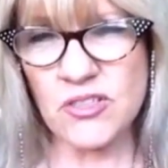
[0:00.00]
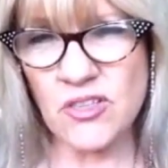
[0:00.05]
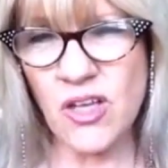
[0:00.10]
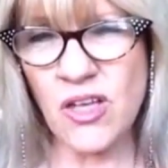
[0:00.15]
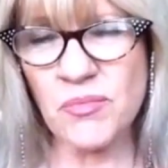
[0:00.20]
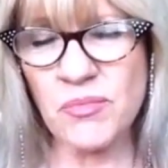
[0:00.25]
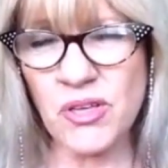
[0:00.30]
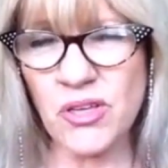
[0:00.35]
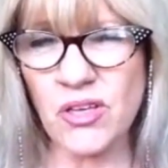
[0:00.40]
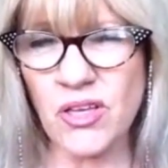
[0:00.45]

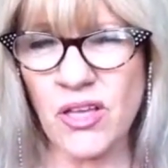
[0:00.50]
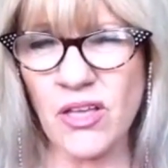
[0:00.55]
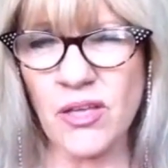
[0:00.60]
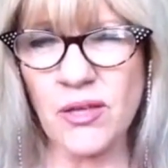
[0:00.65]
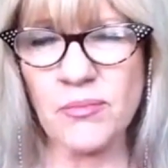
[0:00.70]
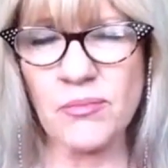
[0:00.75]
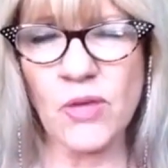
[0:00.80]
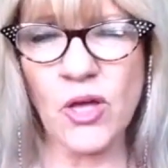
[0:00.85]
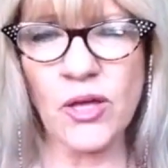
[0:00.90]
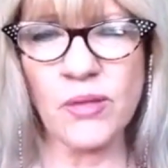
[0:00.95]

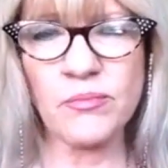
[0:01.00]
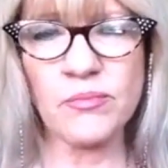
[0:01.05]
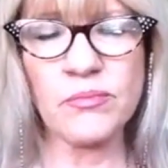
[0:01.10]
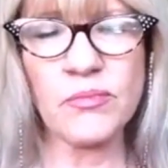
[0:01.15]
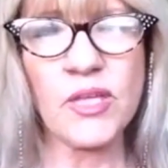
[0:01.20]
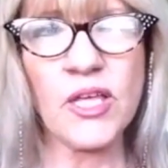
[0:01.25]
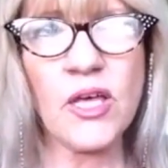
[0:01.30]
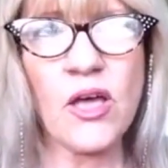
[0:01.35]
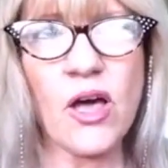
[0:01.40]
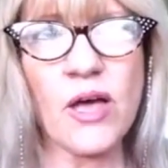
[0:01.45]

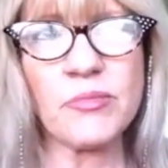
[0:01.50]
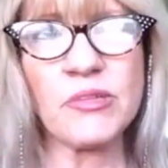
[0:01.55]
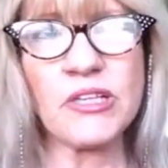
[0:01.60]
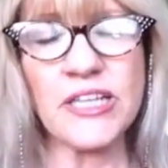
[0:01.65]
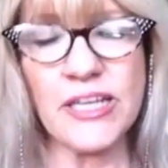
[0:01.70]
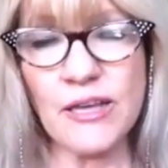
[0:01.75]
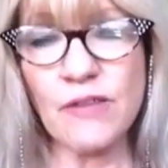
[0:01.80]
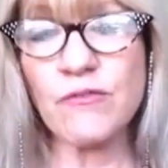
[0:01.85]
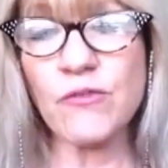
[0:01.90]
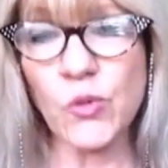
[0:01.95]
I'm
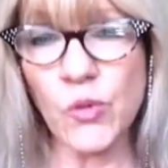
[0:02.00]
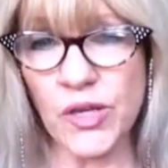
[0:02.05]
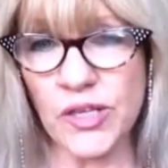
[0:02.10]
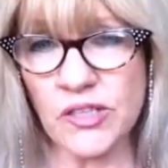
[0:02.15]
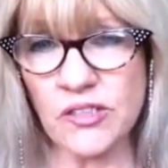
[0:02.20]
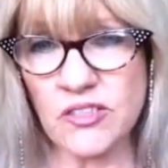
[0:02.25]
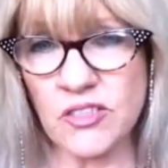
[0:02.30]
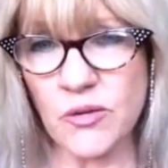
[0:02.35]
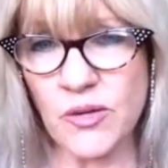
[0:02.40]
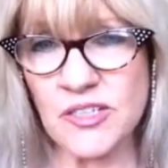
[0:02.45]

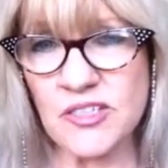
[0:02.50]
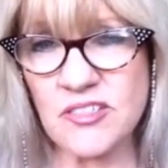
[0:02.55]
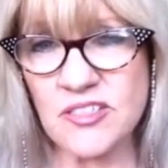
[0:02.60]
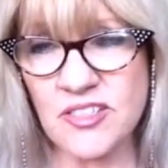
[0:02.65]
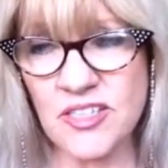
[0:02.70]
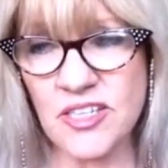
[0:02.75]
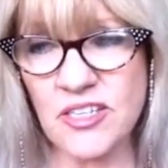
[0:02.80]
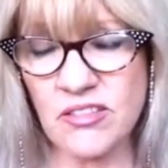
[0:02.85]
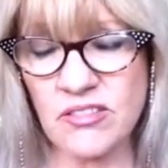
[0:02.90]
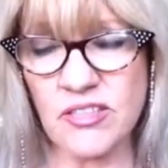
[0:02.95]
clairvoyant, so I
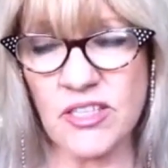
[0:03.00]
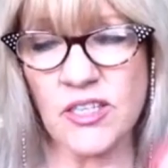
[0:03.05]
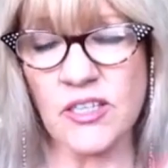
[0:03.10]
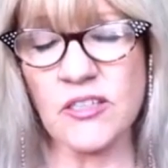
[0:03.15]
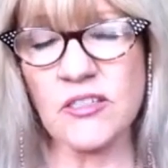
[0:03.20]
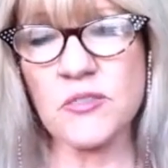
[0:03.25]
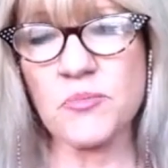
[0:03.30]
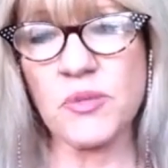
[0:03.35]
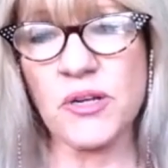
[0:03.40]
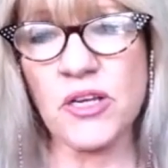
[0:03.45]
see
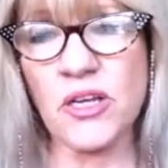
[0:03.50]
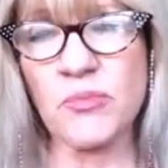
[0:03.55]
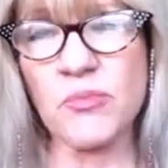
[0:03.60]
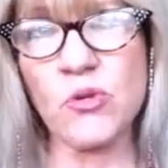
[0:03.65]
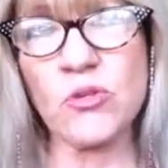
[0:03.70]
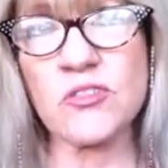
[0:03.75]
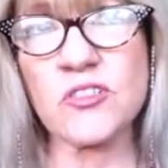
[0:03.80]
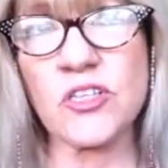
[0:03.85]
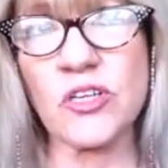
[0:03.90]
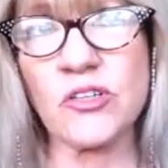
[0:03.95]
things, but I'm
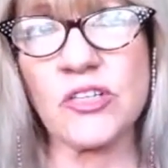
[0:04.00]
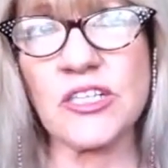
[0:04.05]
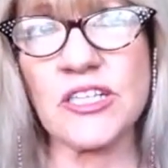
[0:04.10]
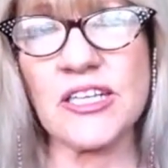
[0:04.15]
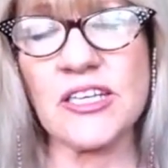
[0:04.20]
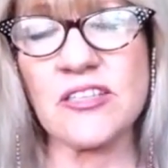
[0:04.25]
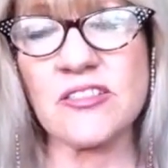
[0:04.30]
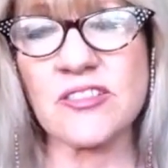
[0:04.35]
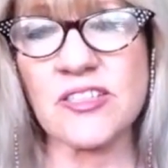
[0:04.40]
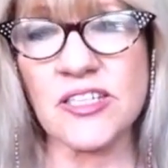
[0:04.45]
also
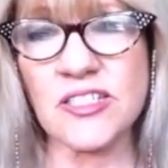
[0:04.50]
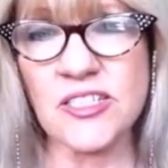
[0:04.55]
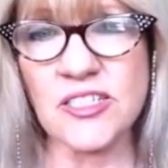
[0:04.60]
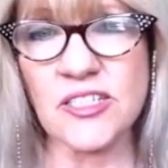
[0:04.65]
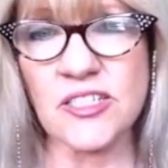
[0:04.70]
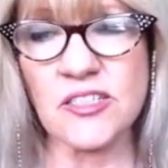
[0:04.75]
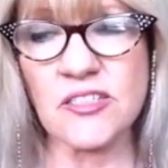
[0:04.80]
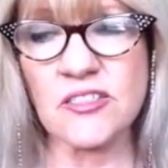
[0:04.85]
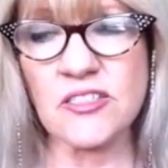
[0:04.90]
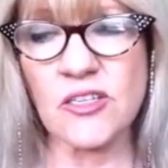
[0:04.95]

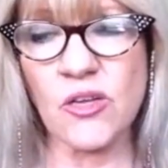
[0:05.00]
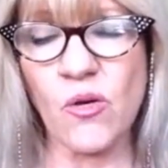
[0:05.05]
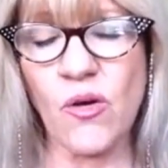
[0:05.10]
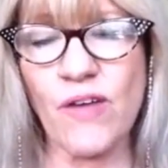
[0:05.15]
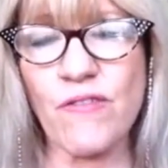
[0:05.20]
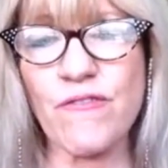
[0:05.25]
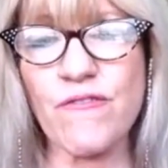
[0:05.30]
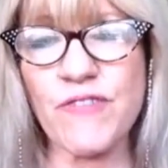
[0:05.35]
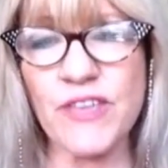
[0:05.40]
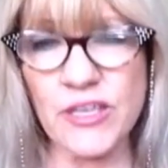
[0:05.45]
clairsentient, so
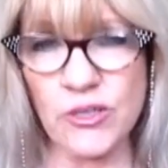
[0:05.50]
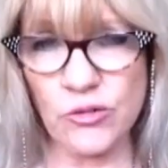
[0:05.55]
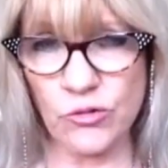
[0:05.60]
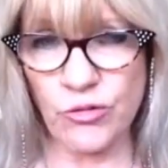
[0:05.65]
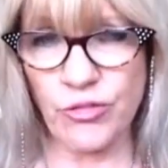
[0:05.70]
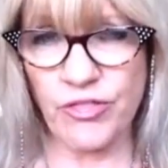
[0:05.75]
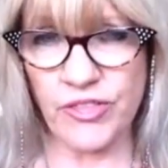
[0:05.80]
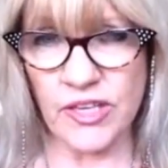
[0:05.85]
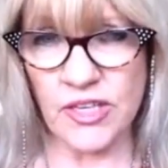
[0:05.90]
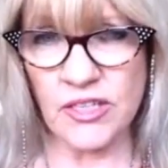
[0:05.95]
I
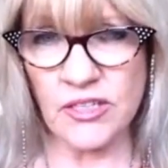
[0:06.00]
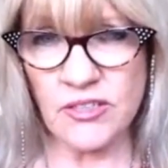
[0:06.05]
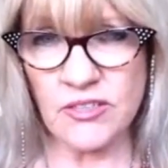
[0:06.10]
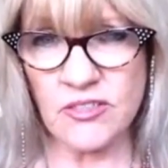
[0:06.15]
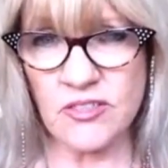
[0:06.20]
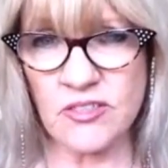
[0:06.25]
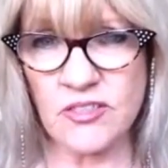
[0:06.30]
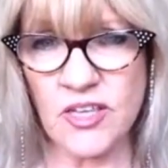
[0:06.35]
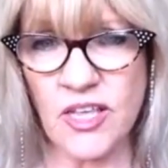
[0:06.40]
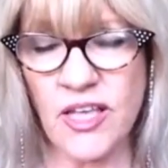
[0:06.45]
feel
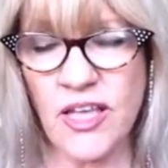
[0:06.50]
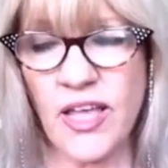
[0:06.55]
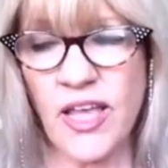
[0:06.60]
things,